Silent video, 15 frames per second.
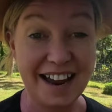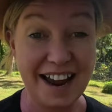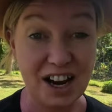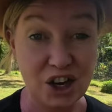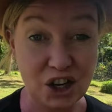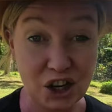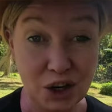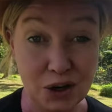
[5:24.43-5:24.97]
They are
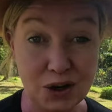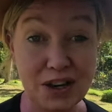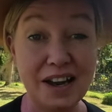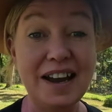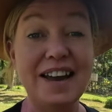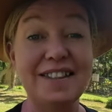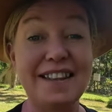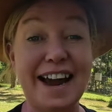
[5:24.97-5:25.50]
cute,
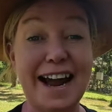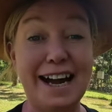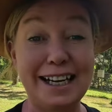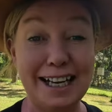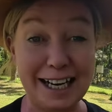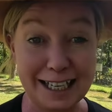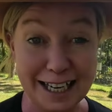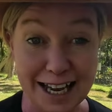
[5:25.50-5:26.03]
they are
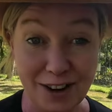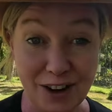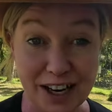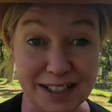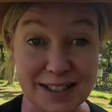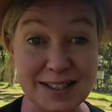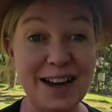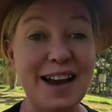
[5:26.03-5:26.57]

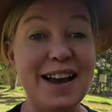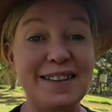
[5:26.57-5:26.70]
hilarious,